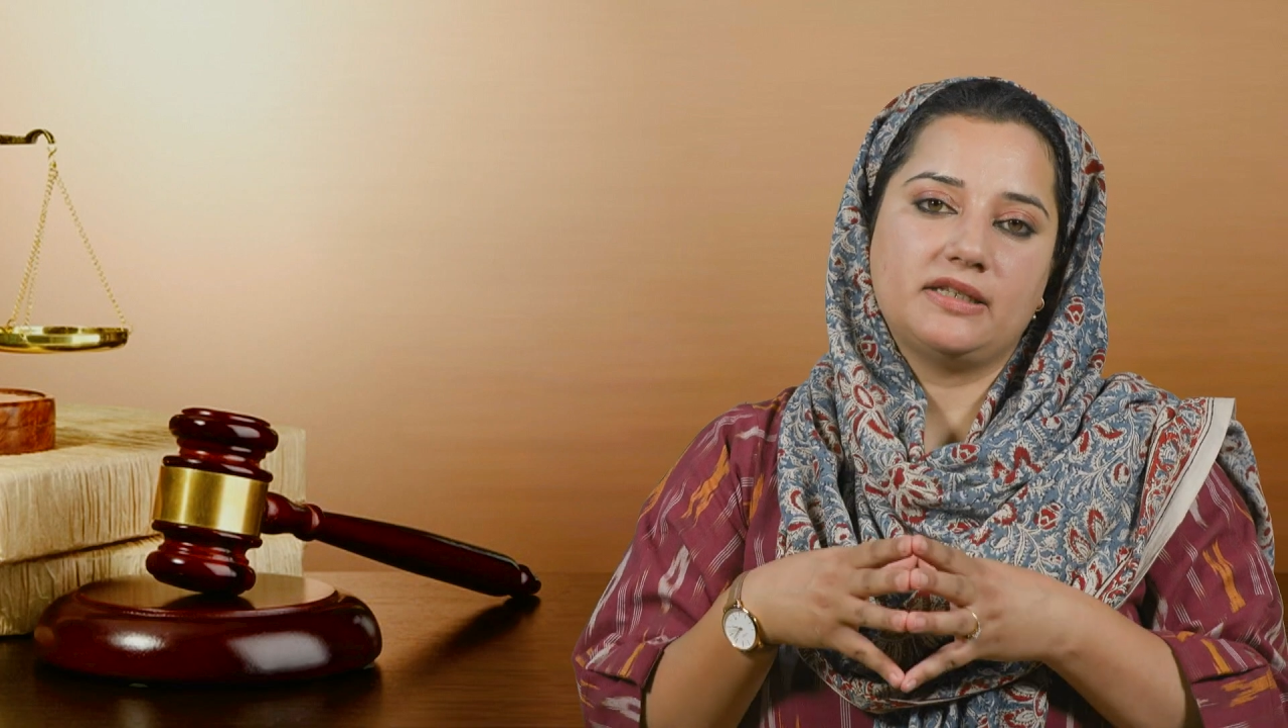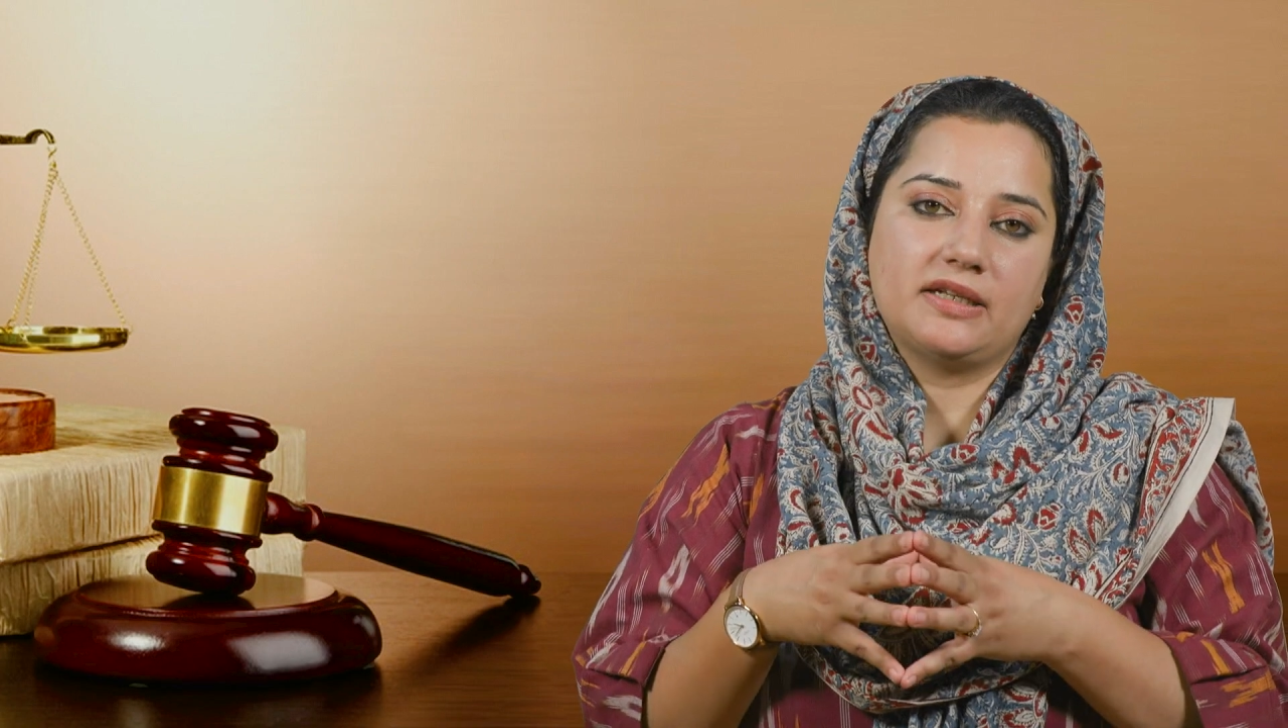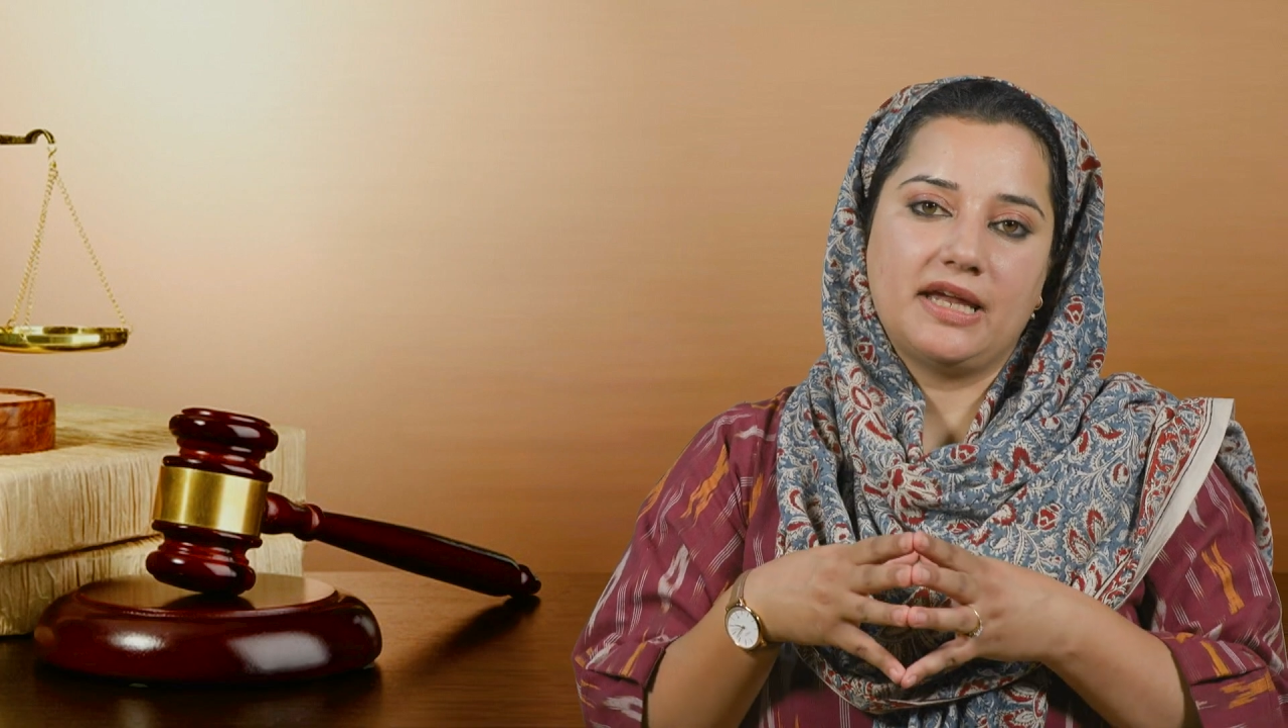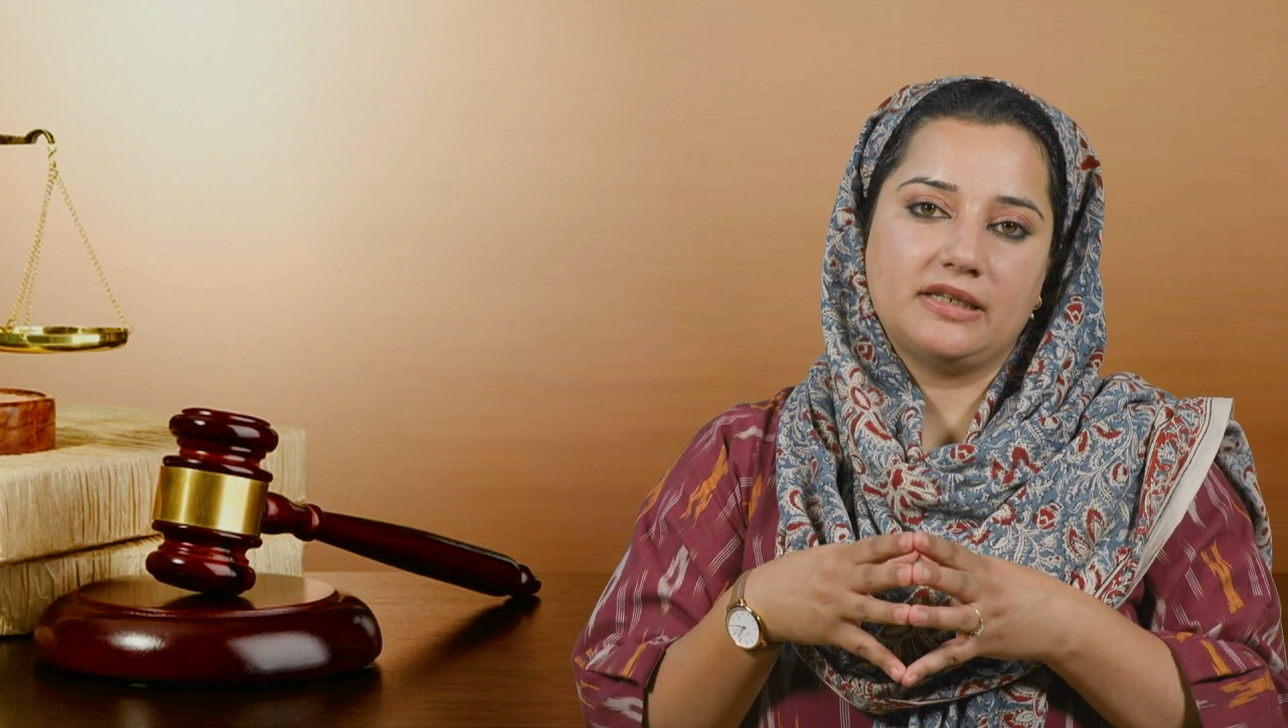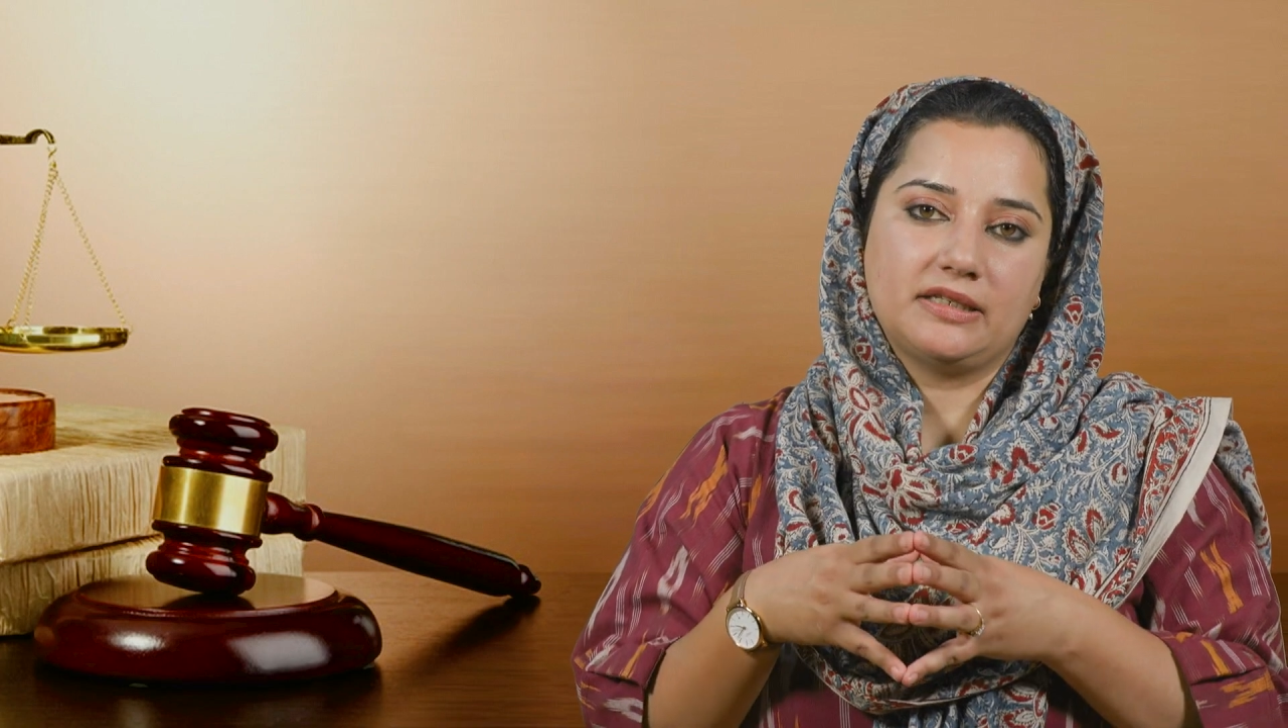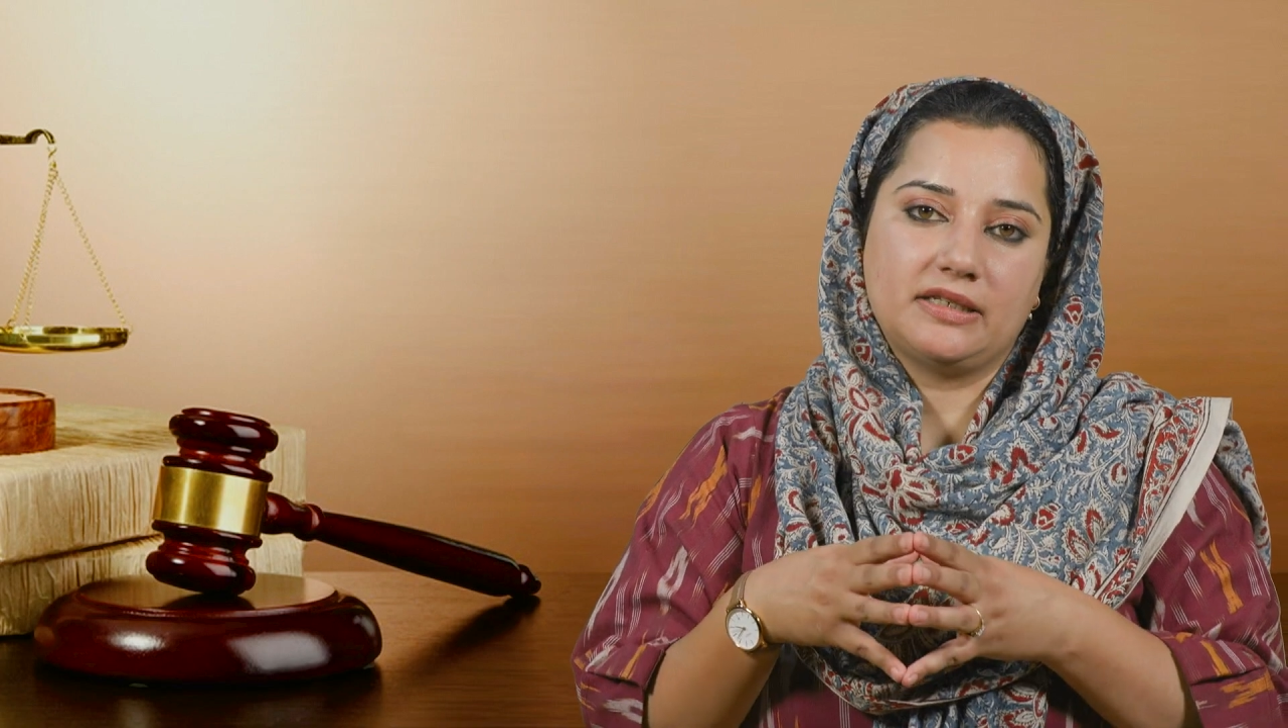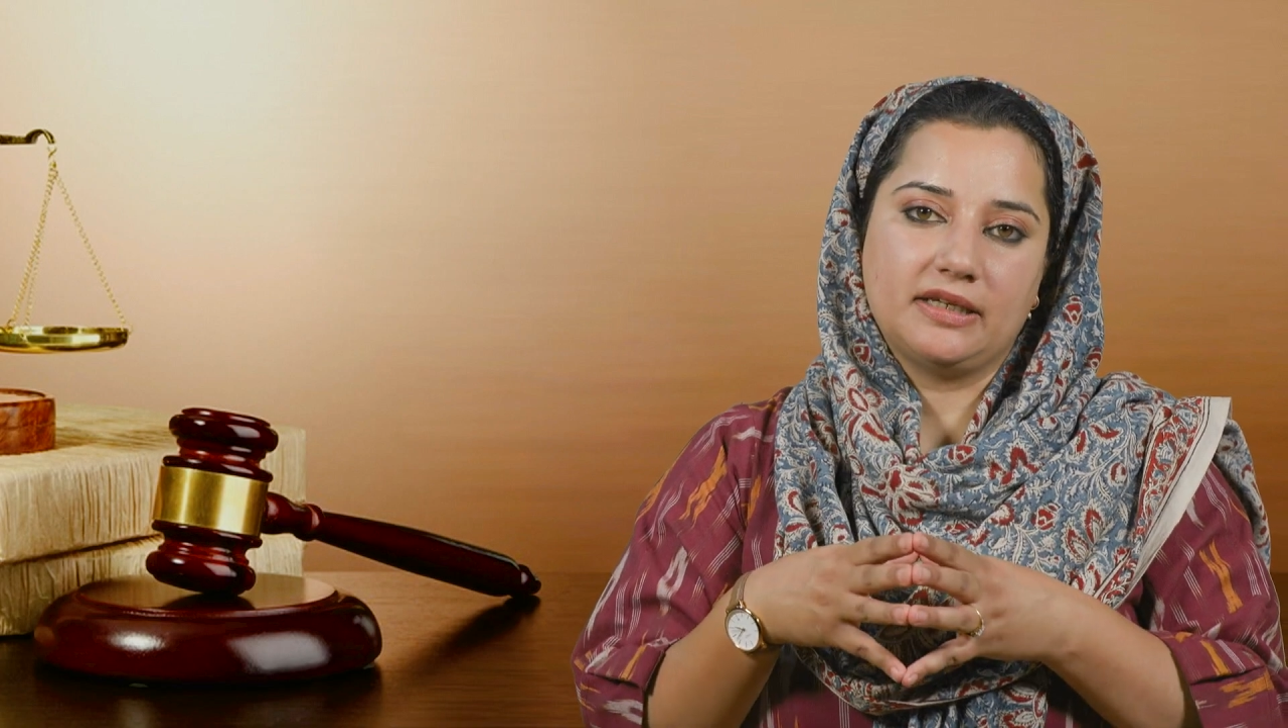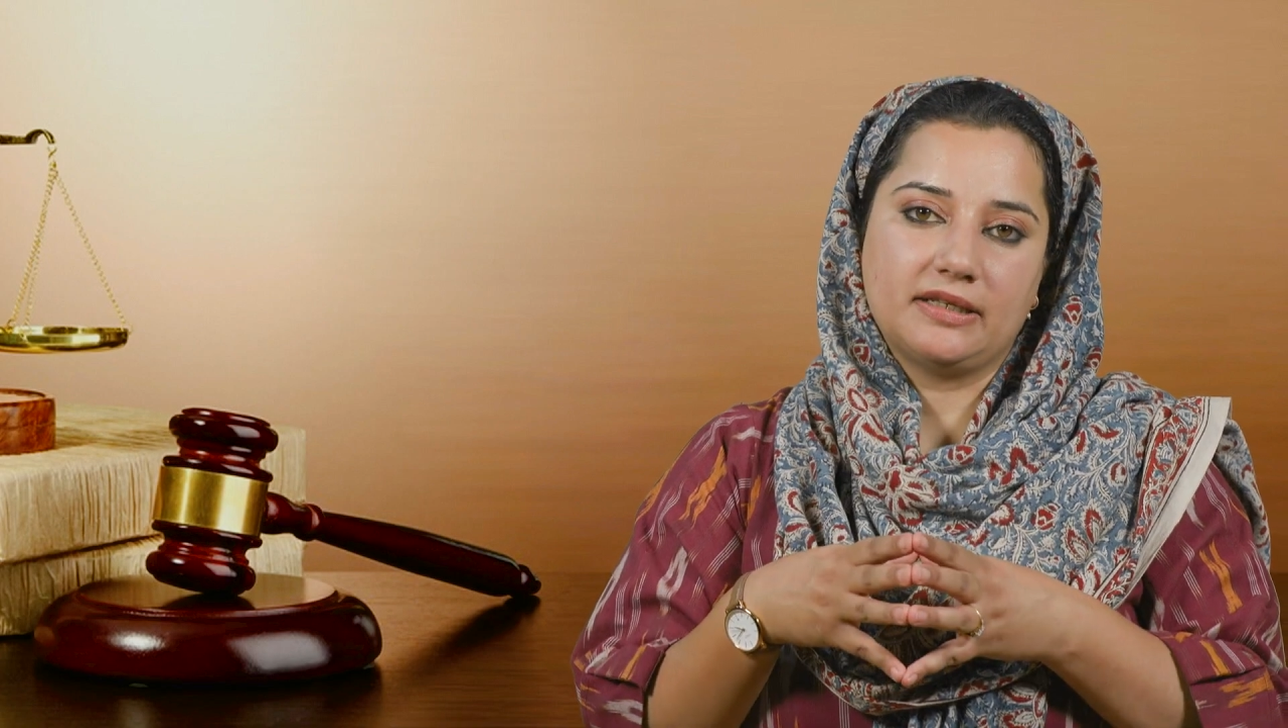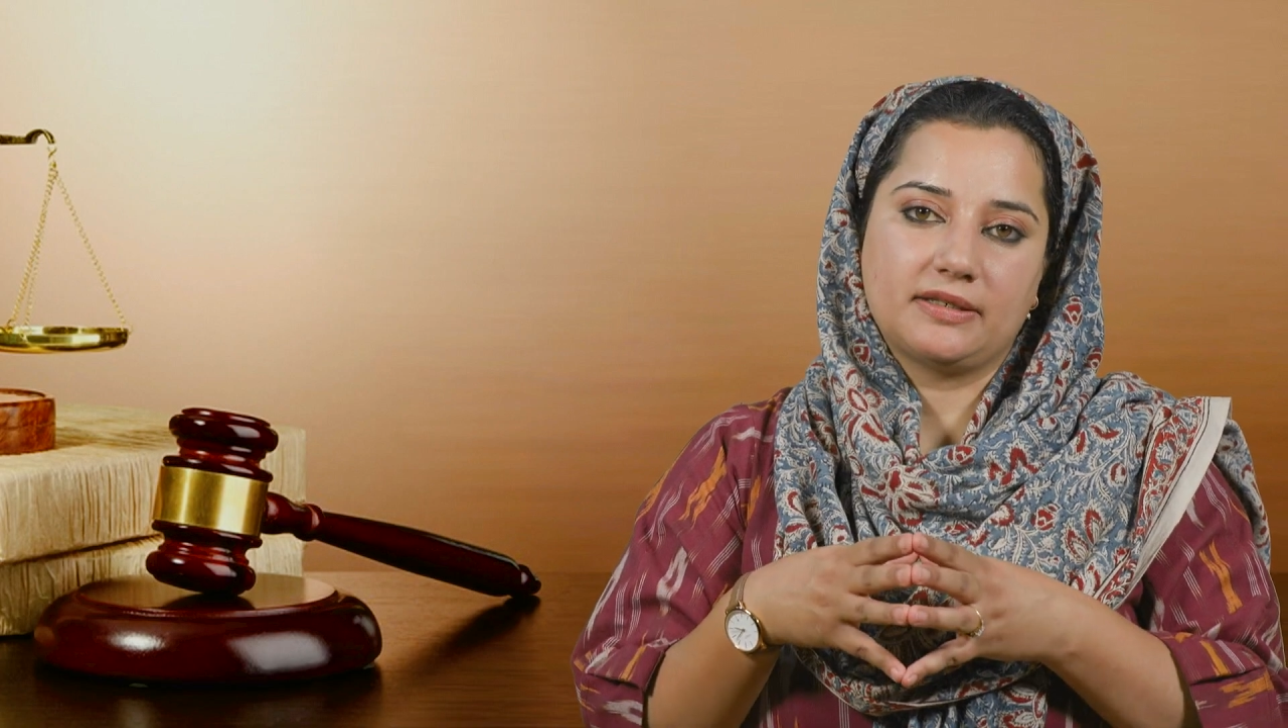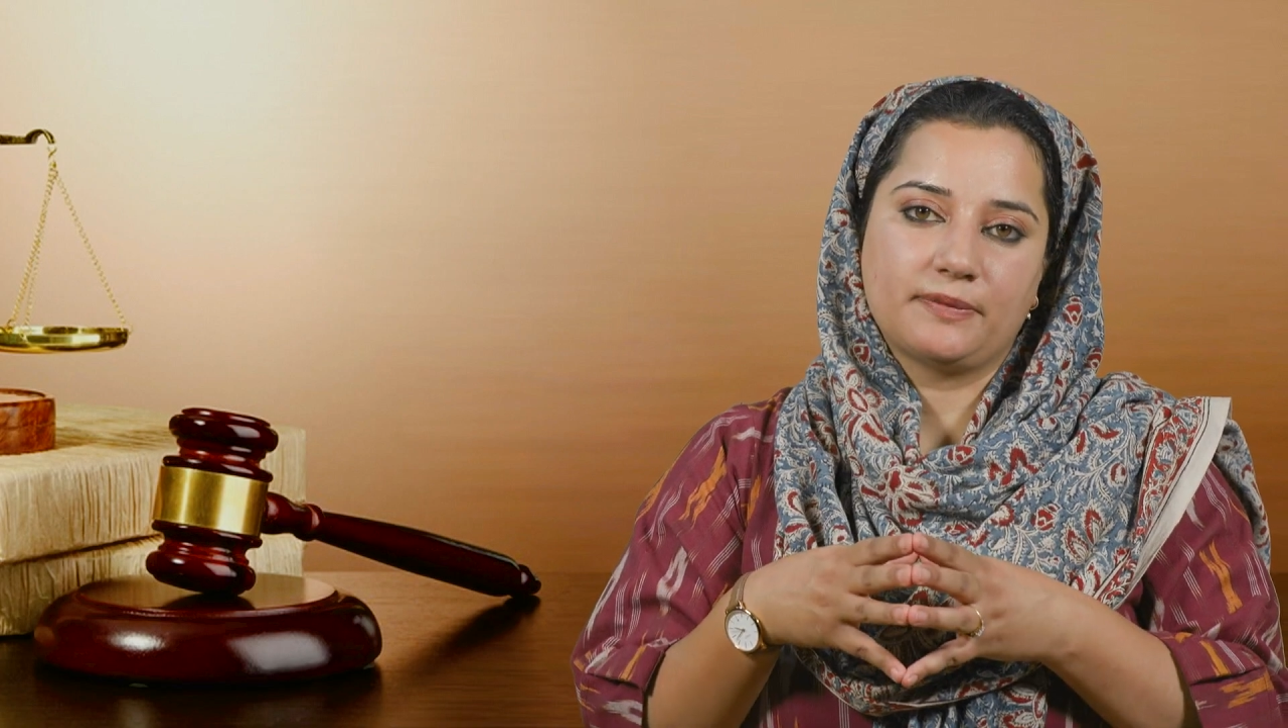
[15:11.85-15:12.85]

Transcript: entities.